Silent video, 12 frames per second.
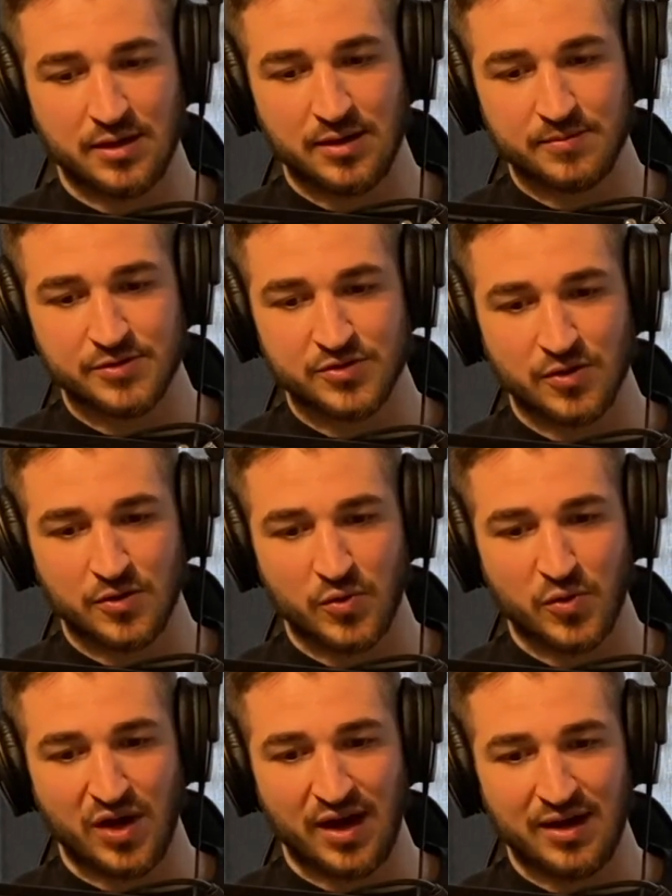
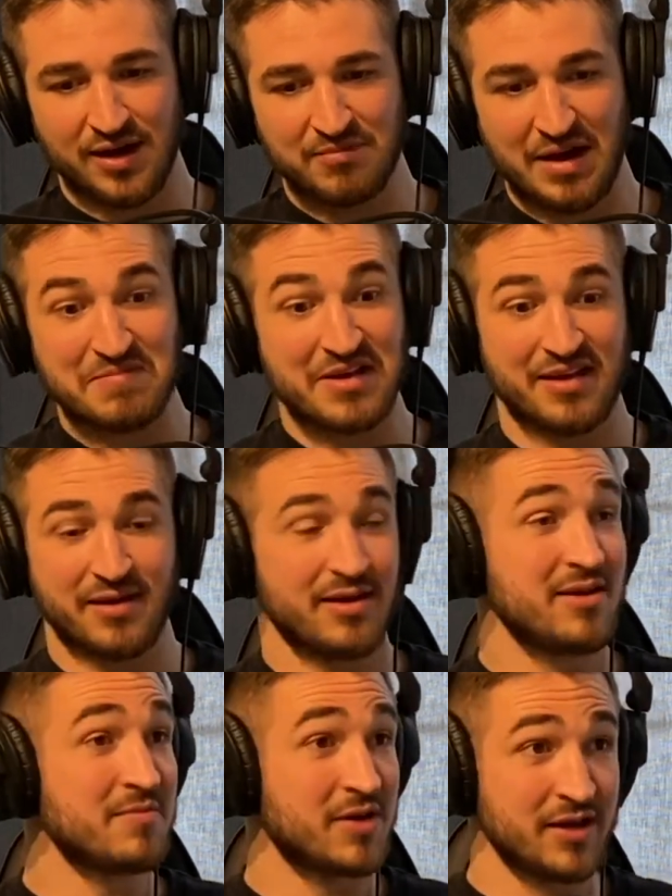So I'm not making
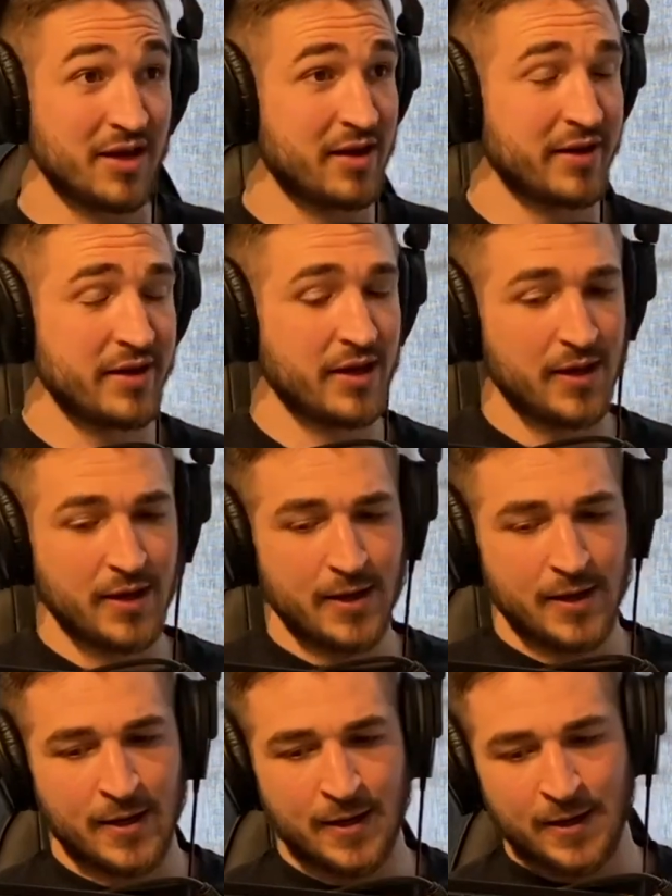any money
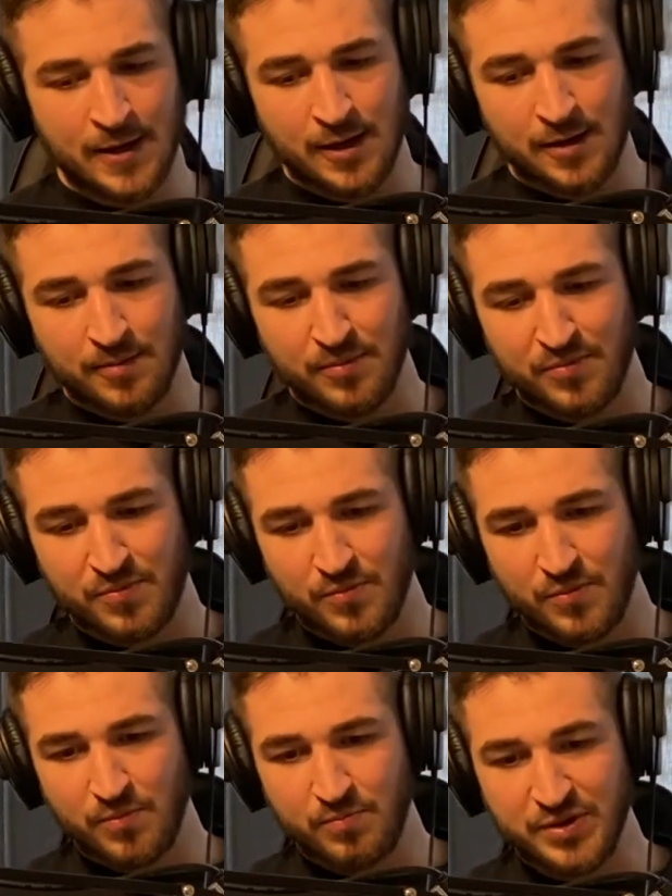on it.
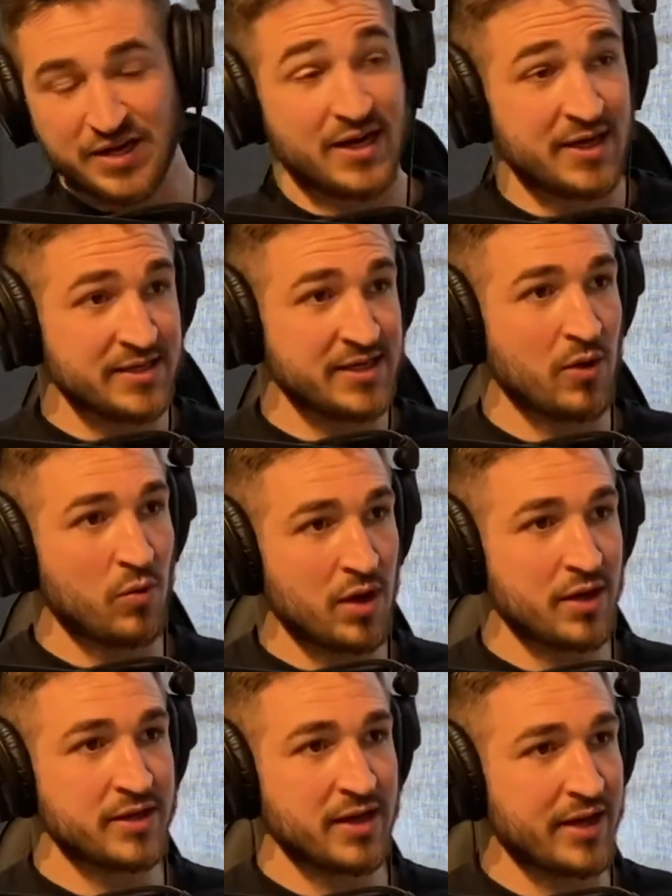Because I
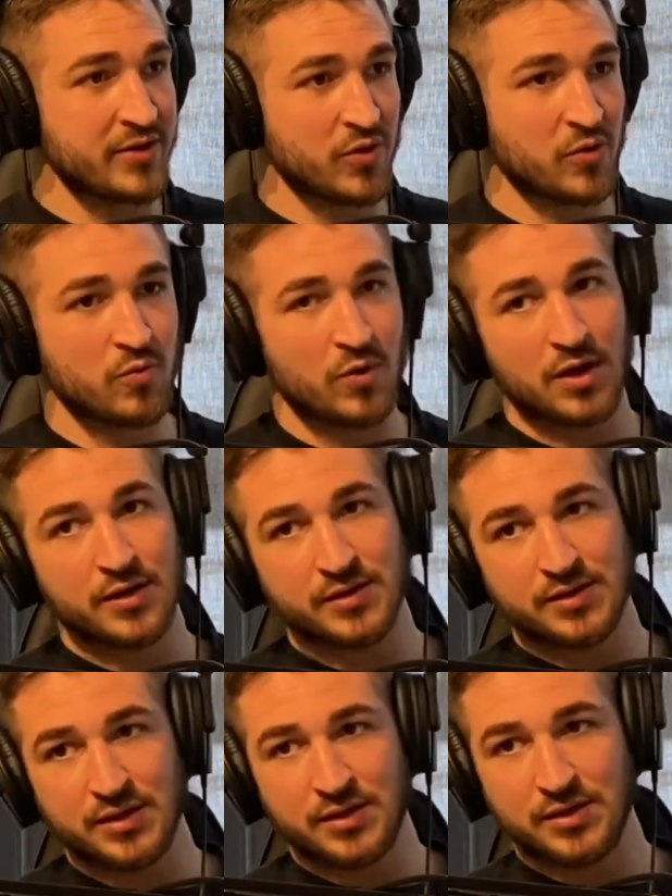want it. I don't want
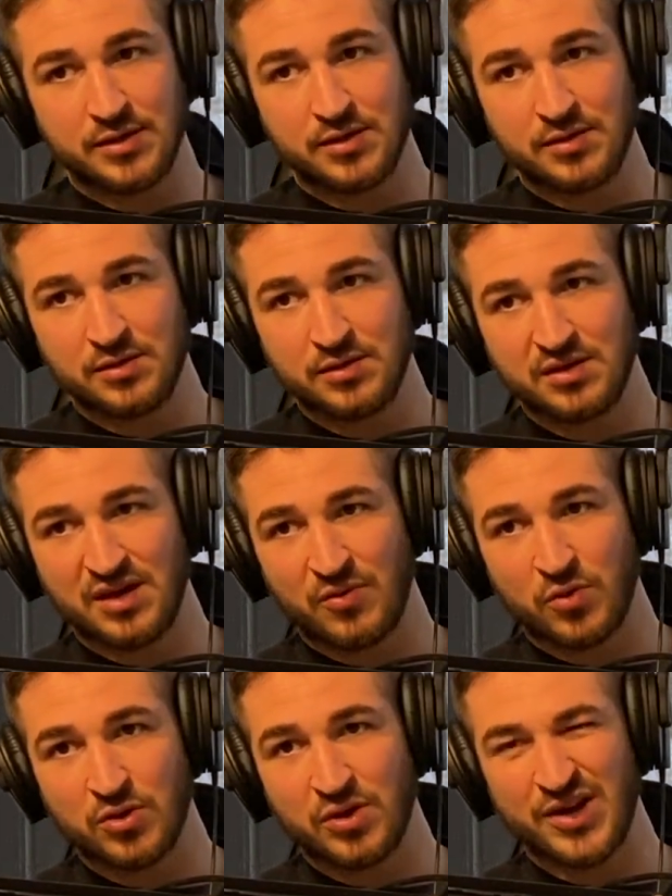
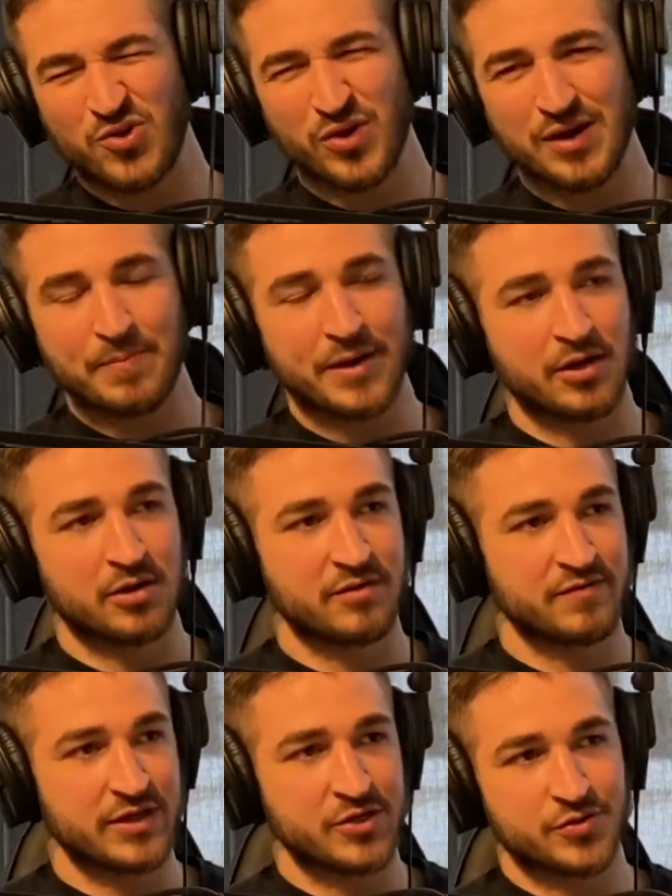a barrier of
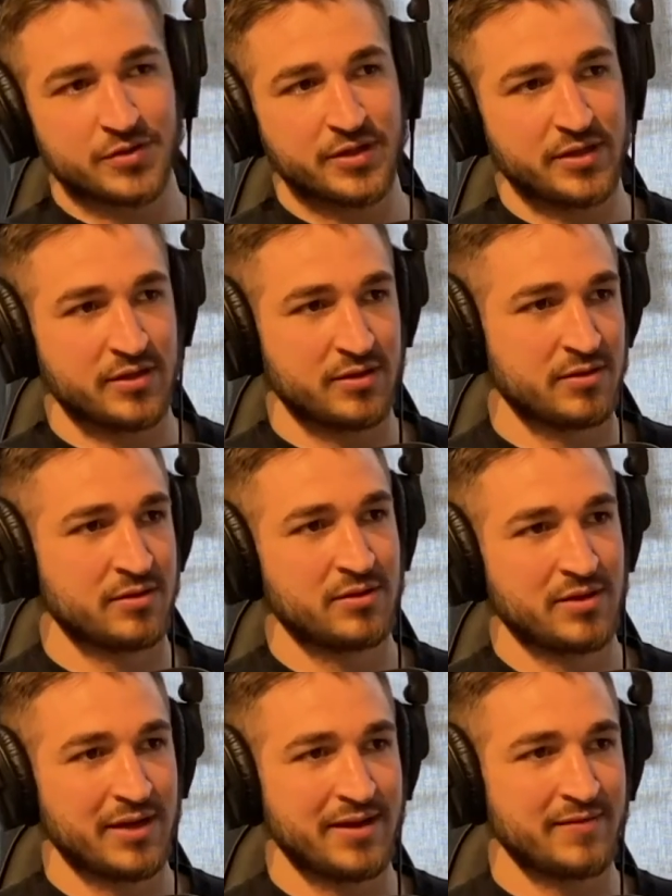entry,
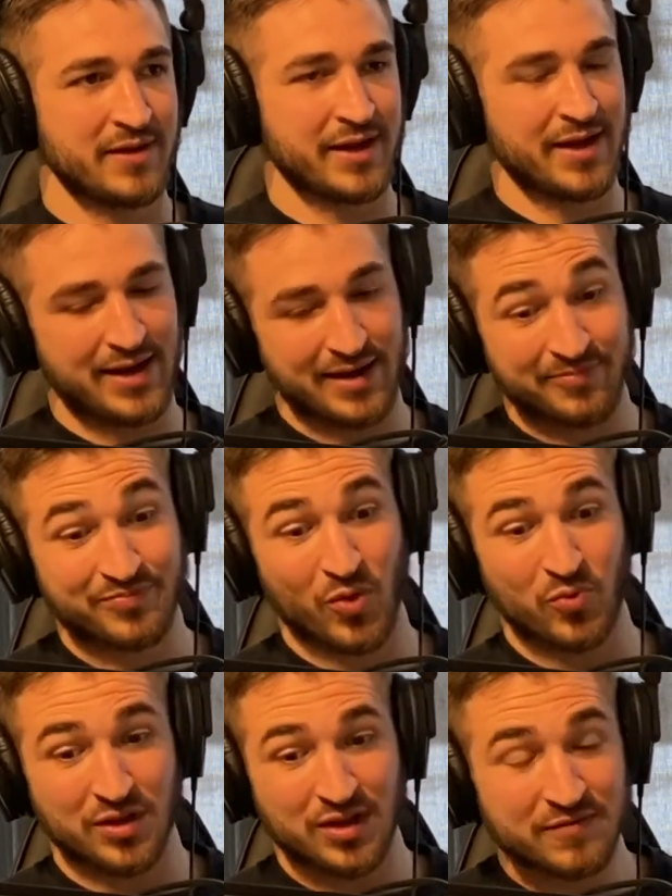right? I
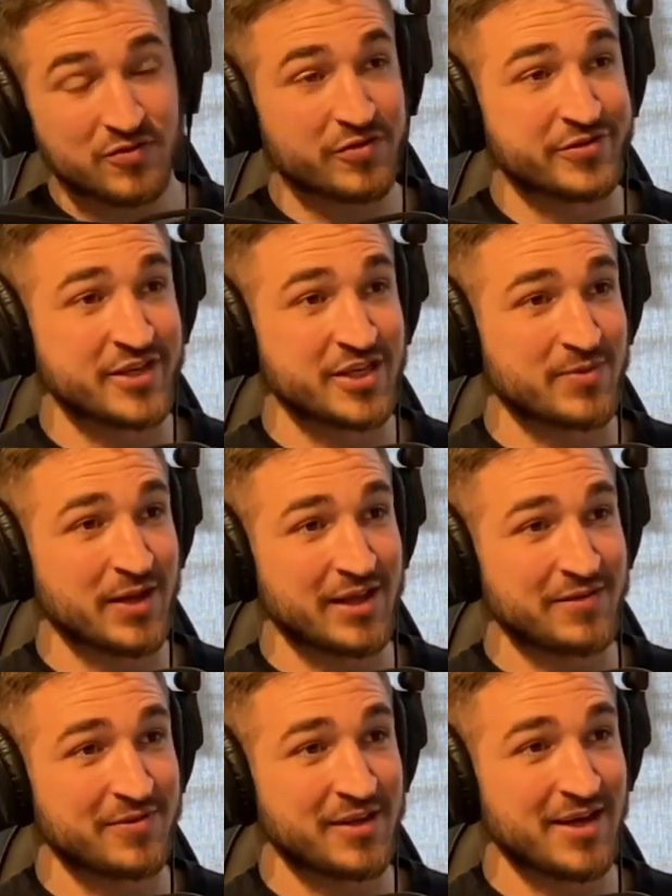would love to have changed my
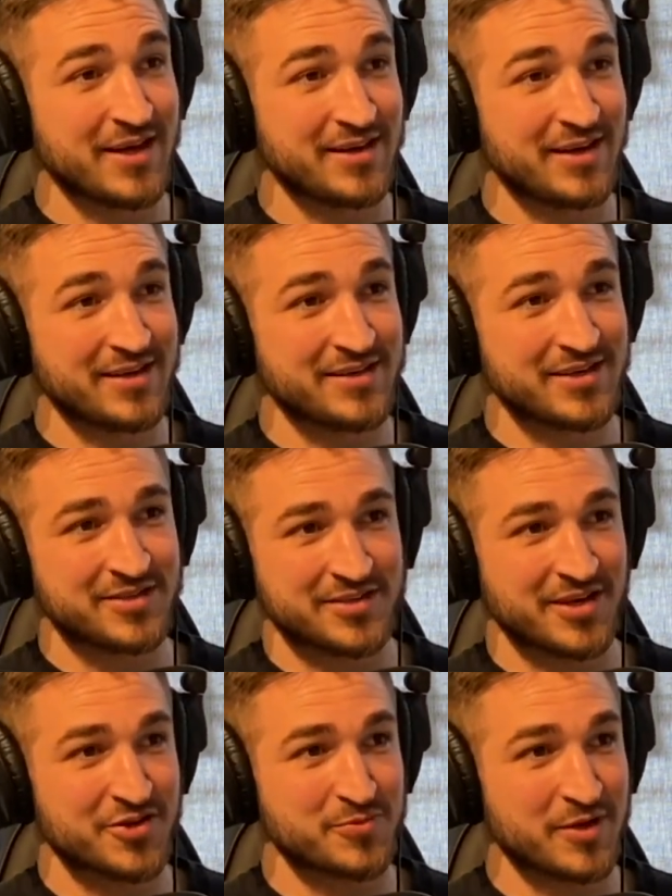life with the 90-day intention
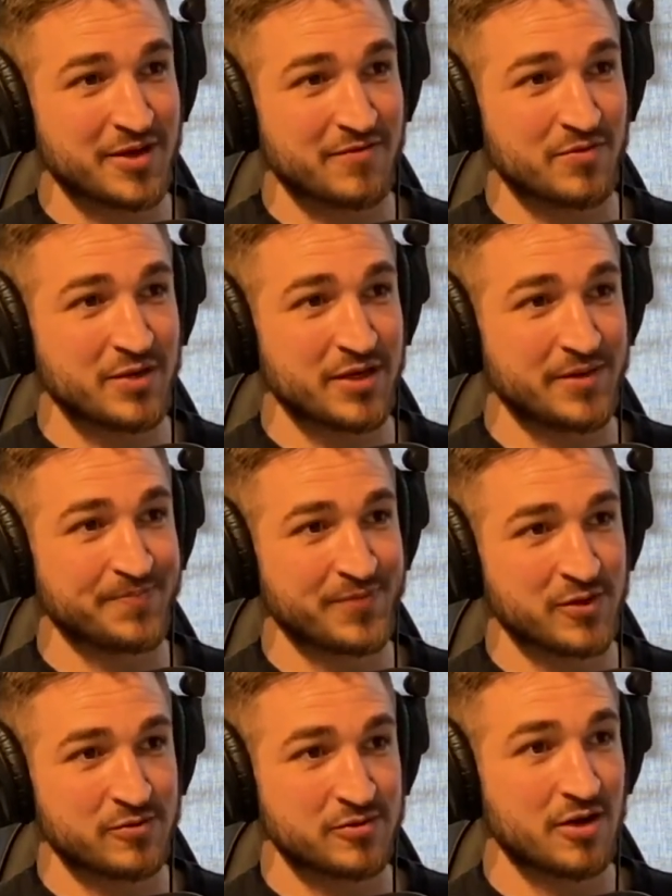challenge, but I didn't have the money
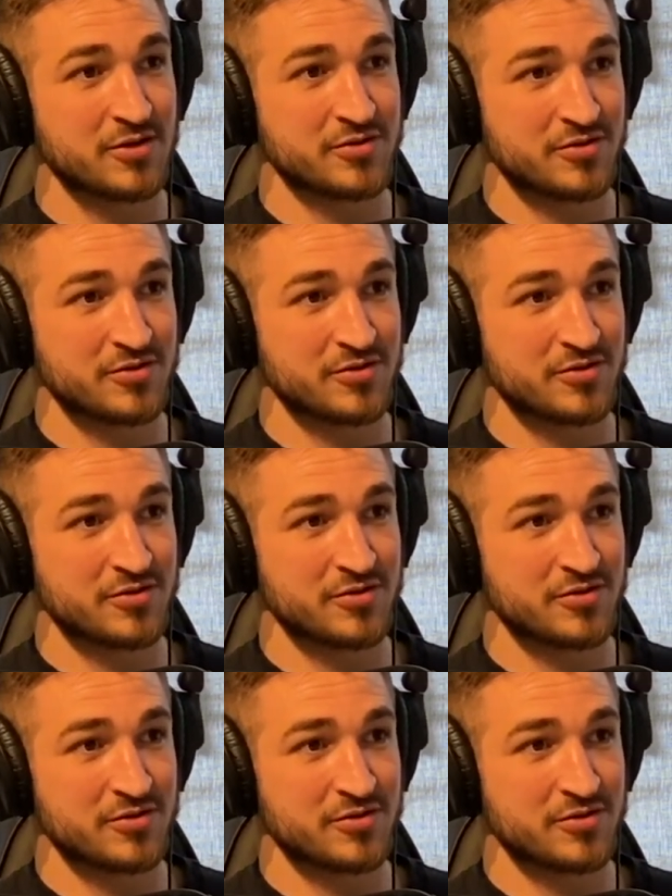because we're charging too